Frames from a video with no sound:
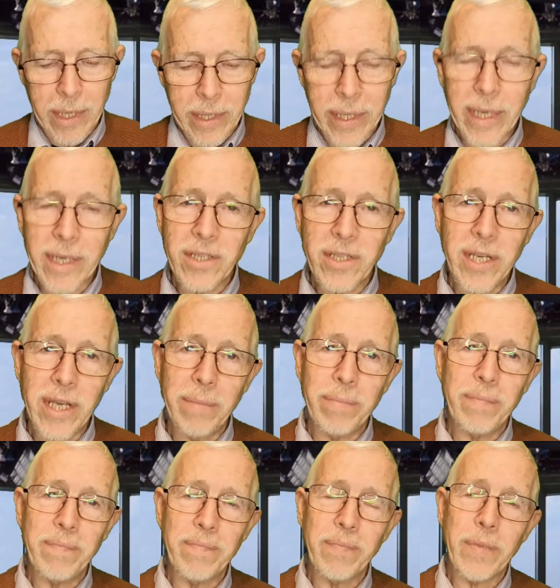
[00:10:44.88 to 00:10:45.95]
Next
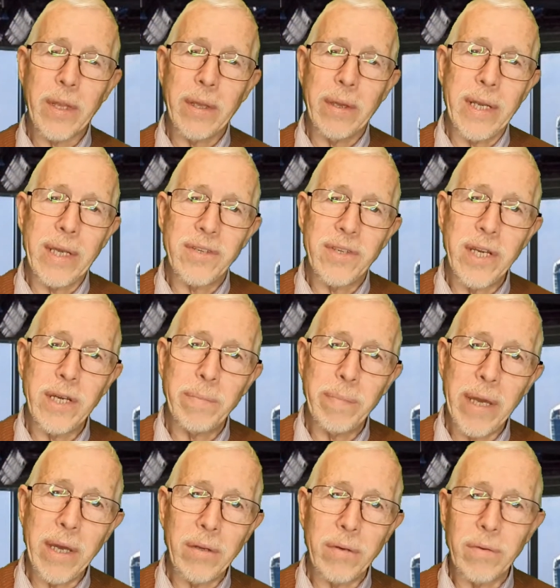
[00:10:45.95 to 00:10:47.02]
tip, and I said
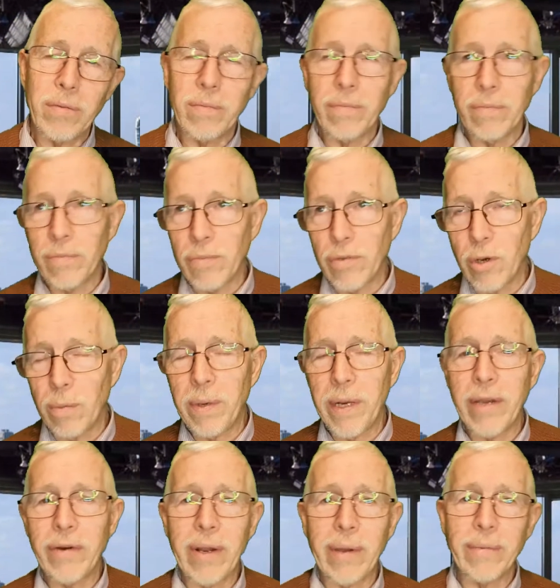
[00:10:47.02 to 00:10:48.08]
about not
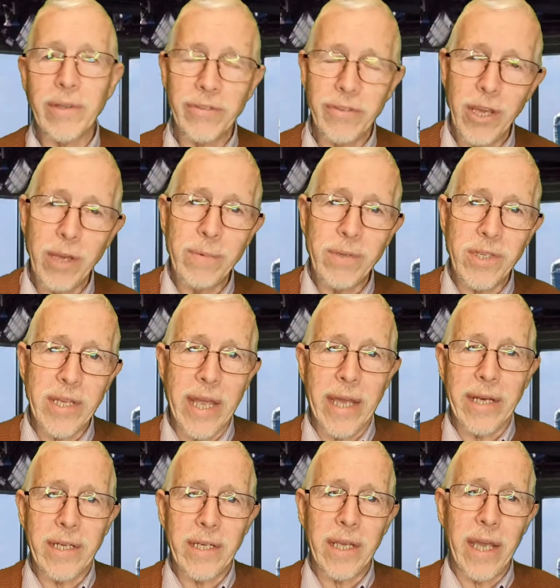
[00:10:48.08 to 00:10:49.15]
playing around with the
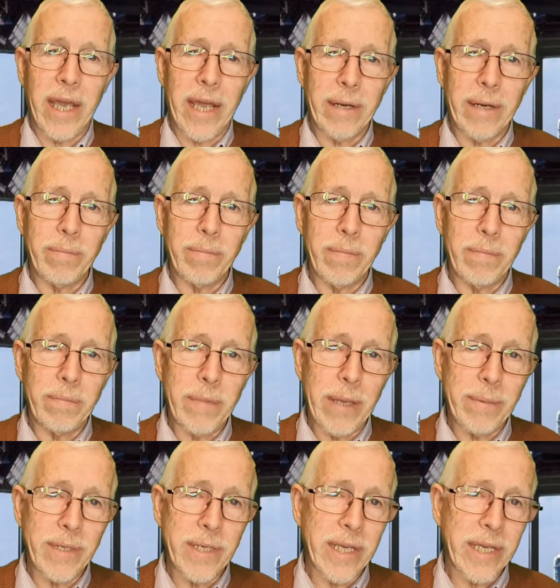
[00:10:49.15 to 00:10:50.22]
thermostat and
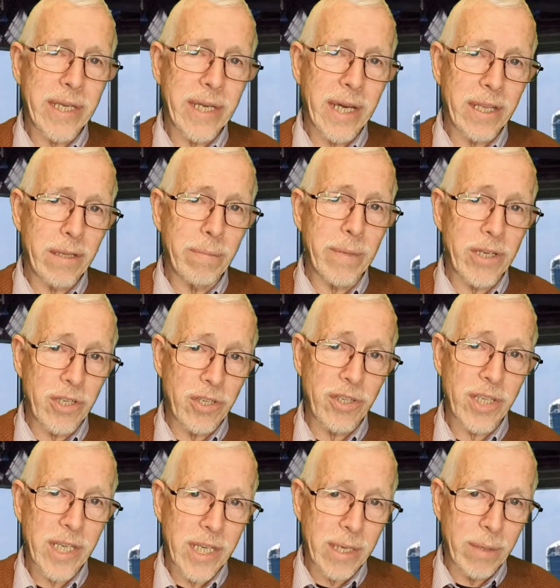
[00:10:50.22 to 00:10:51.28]
maybe taking other measures
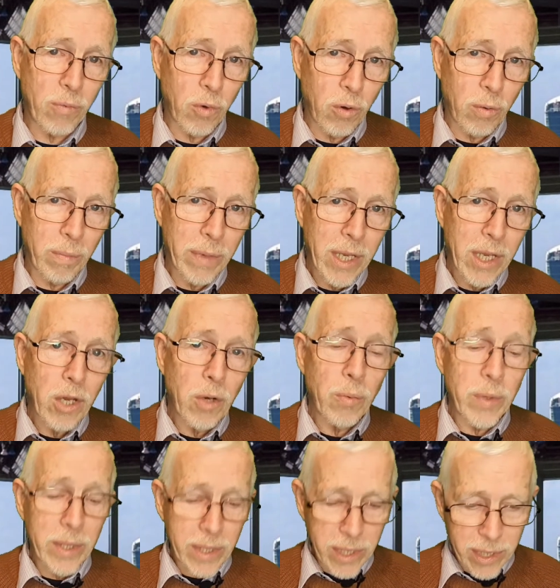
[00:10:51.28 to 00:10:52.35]
to keep warm.
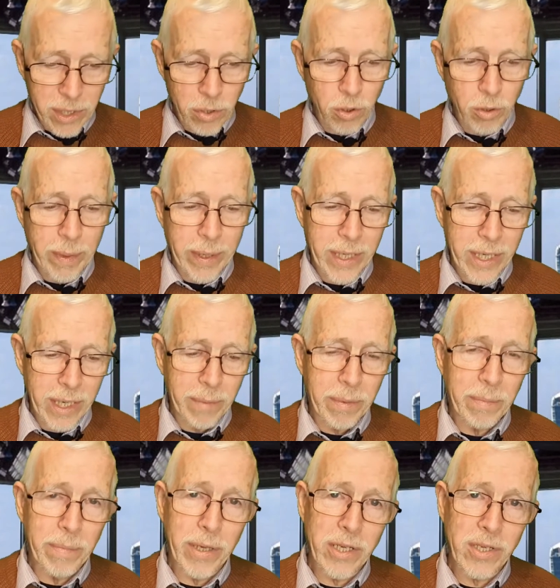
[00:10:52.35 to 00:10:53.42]
We did talk about
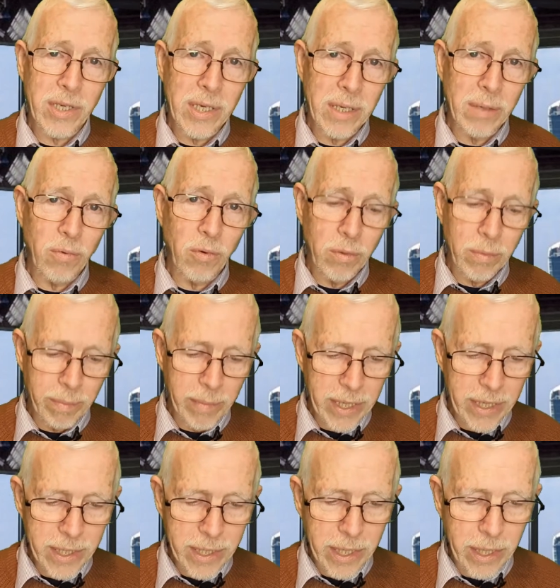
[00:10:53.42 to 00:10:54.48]
keeping personally warm a
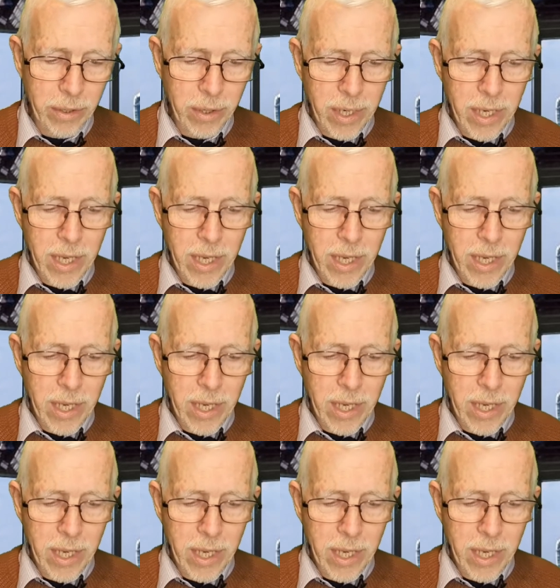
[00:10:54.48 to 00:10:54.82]
minute ago,